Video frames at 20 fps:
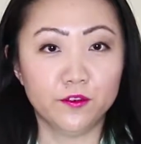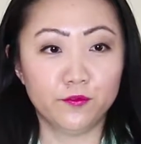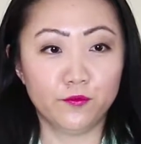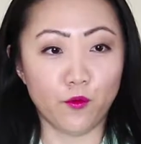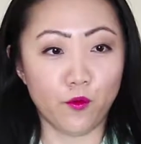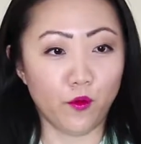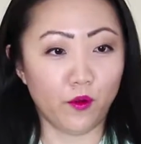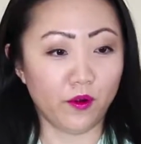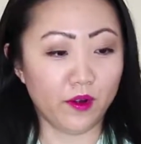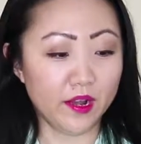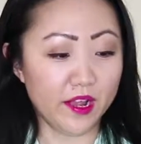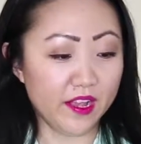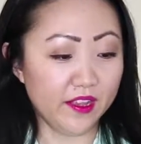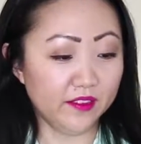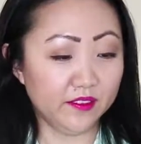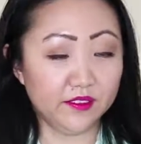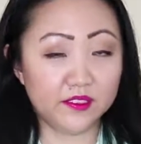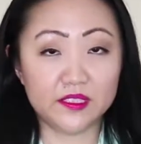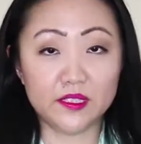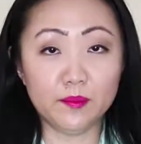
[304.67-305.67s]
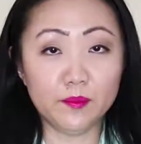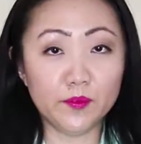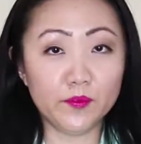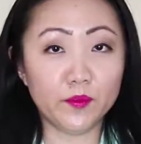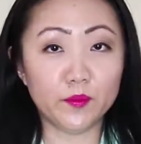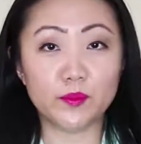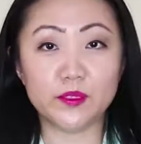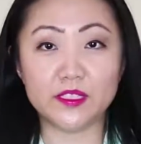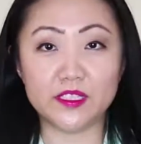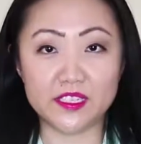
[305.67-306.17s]
for some of
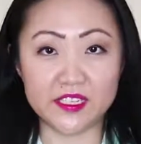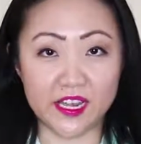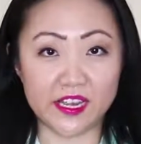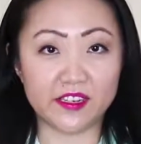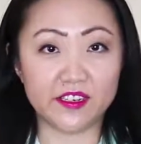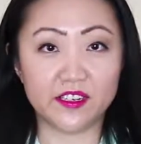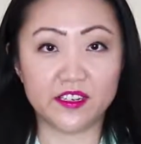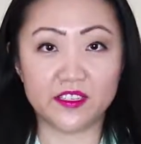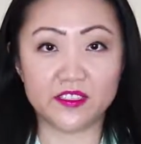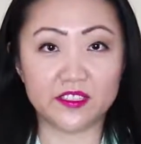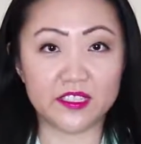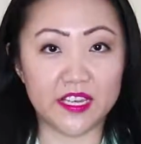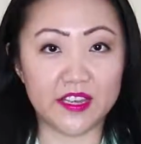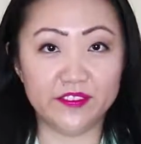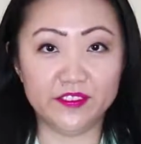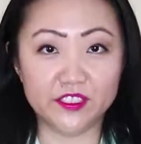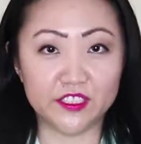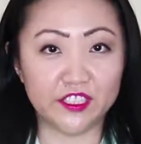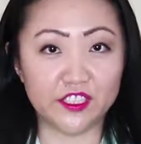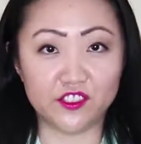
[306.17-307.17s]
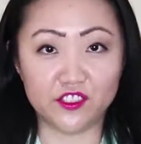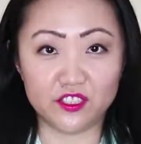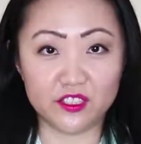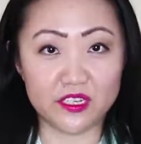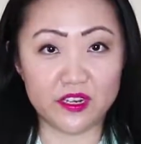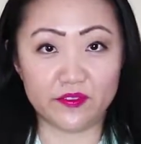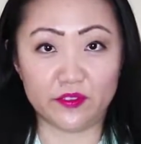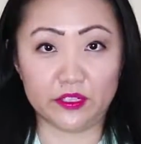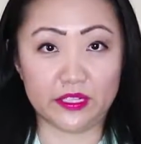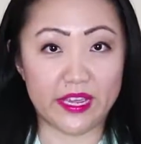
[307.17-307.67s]
it was intended as gifts and I just
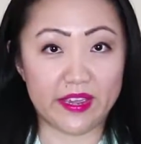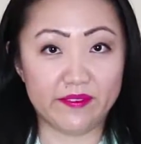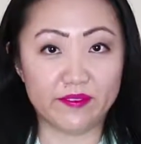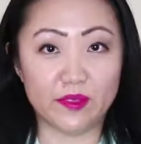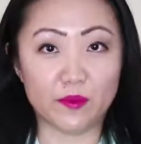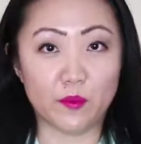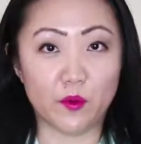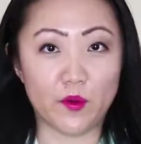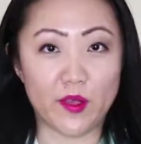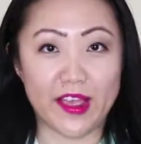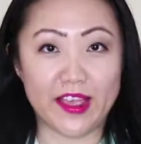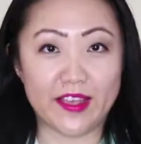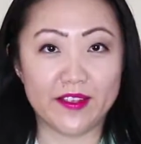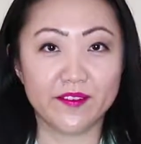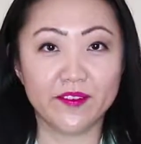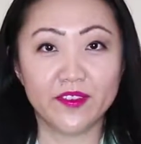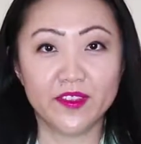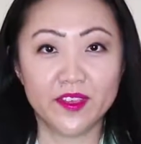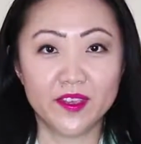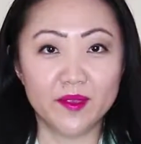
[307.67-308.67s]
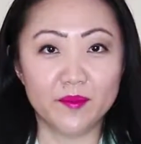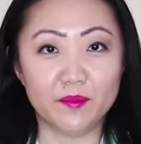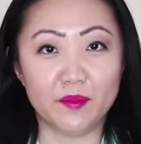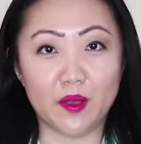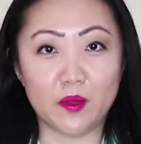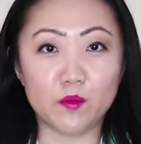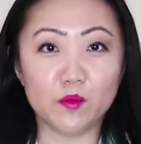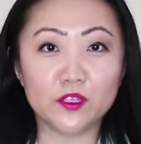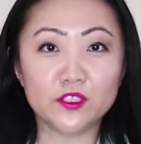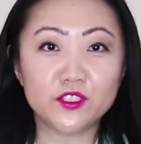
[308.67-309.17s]
never gave them away.
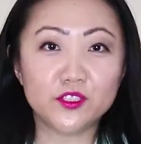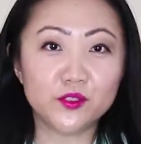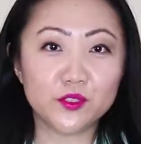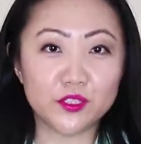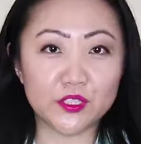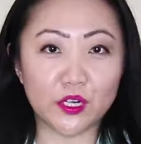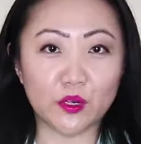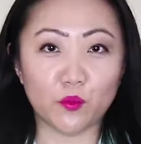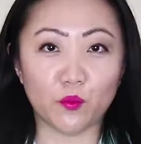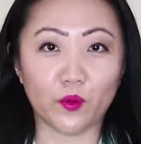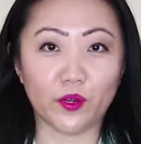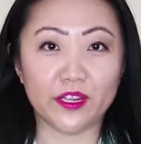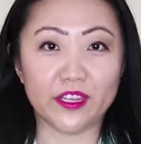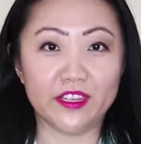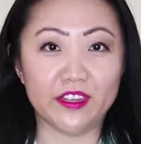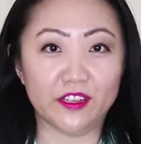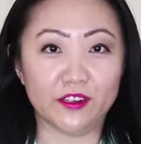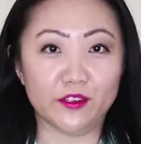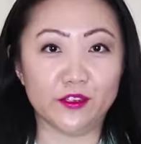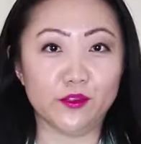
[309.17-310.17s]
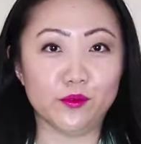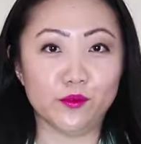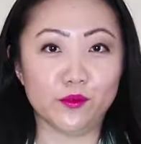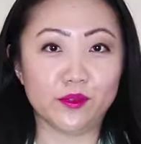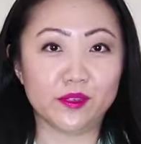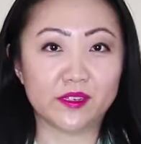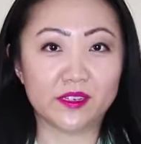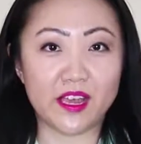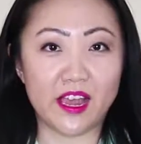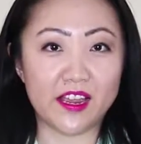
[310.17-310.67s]
But once you start working there, you
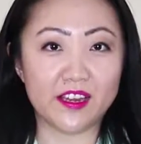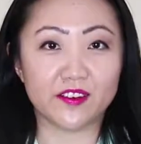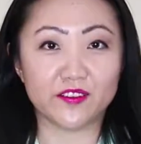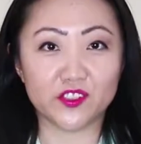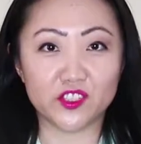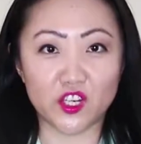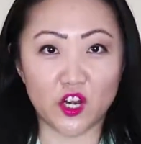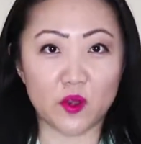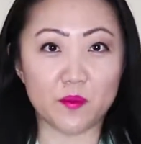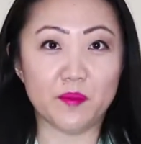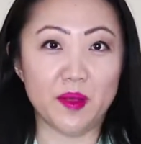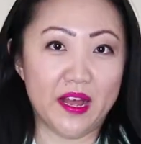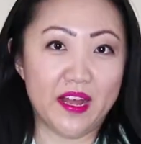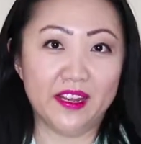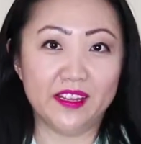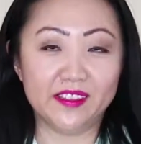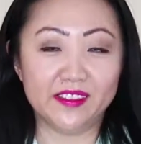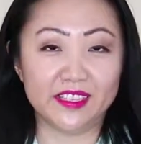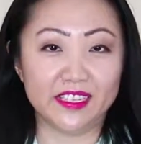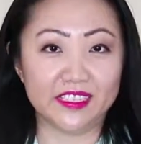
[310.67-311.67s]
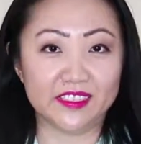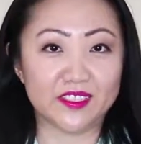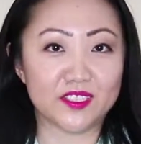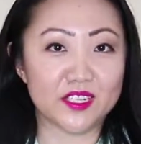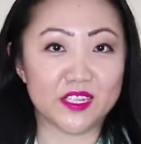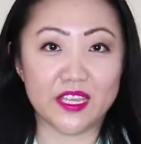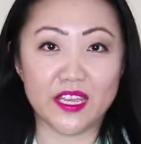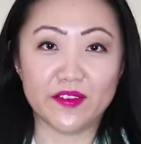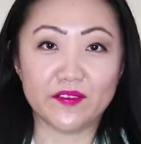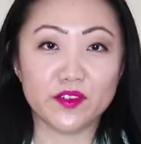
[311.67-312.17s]
kind of start buying things
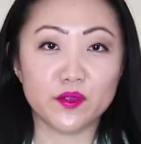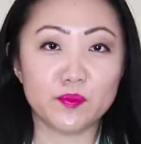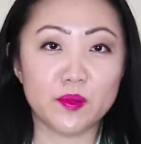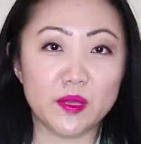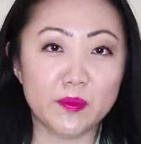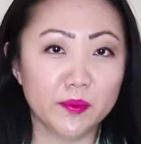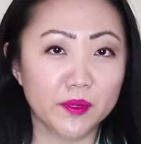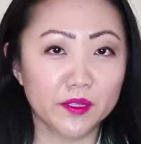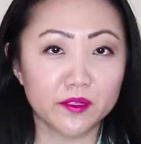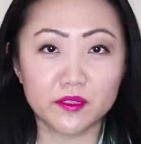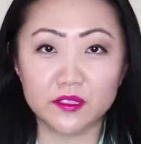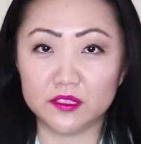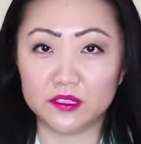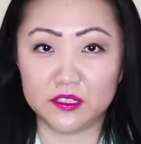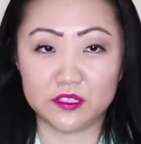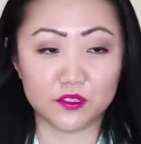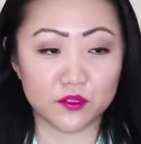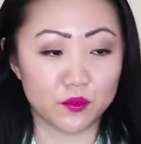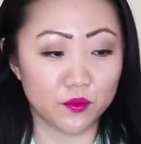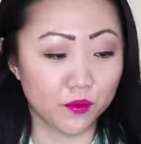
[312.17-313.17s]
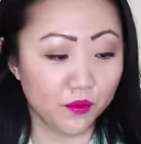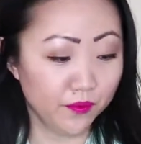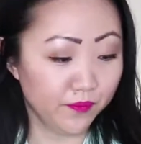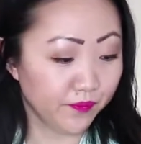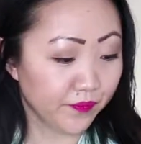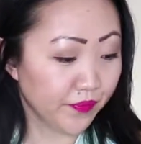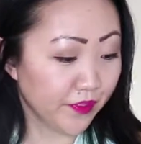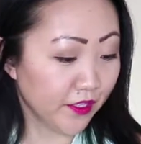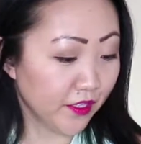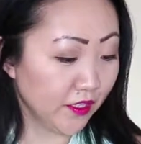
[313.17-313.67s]
to give to people because it's
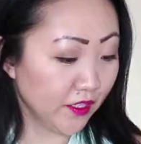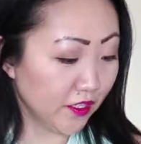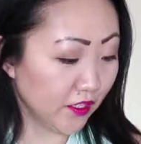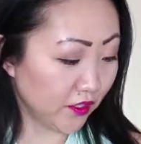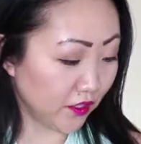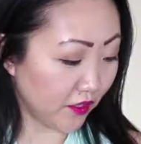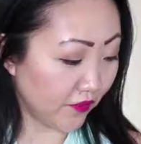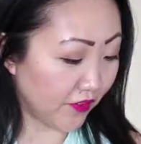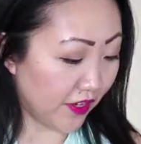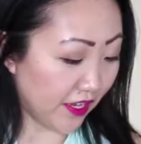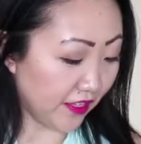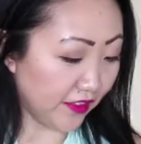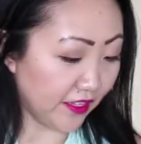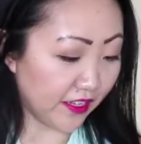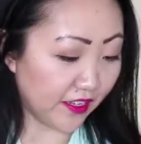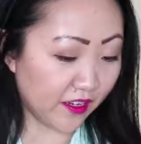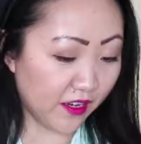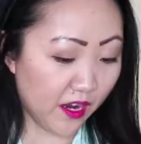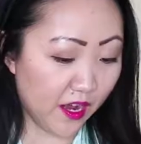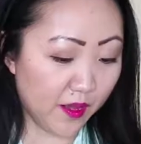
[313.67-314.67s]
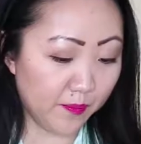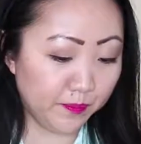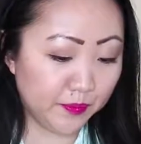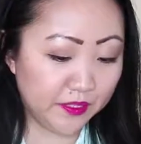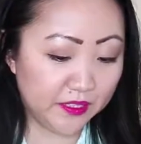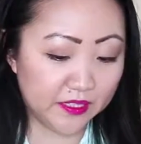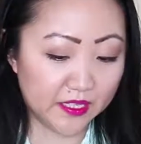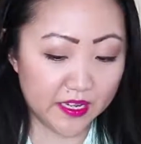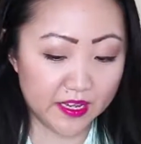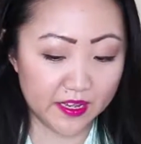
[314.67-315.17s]
cool. So I've got like
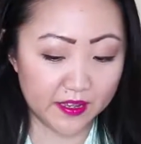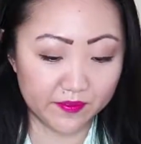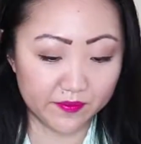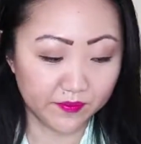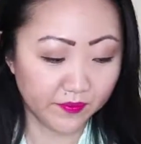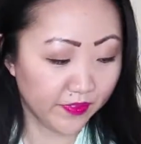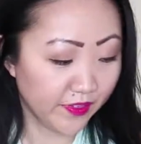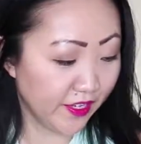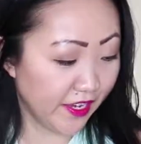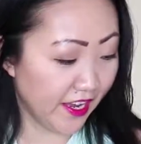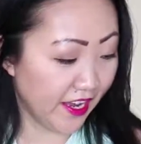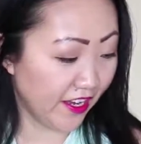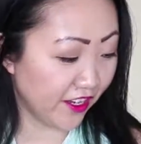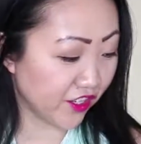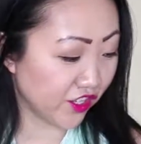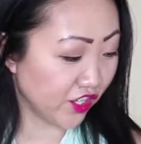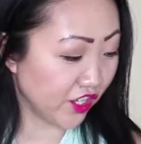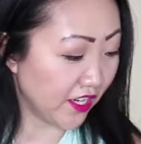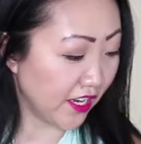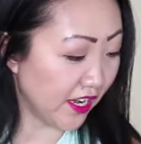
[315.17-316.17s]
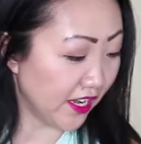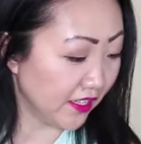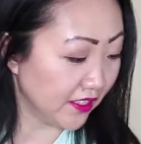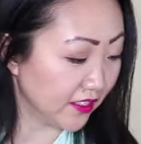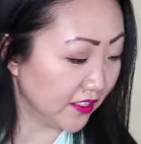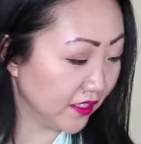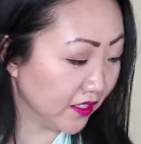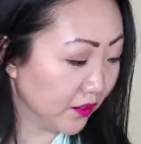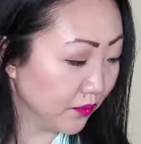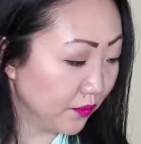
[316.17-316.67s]
cups. Uh, I actually
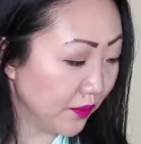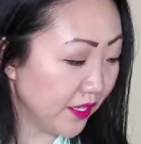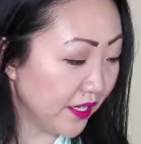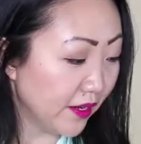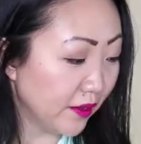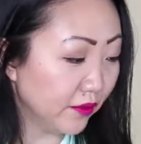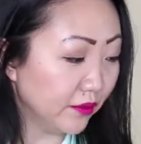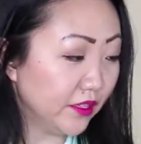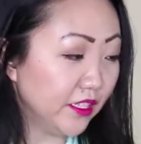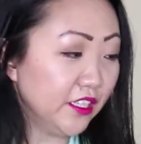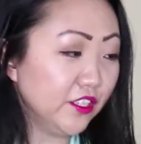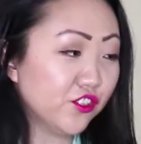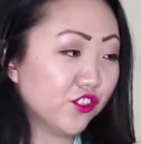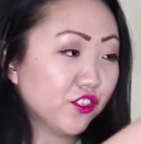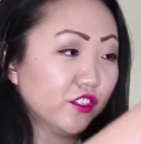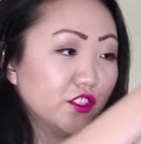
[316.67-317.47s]
got, we go, these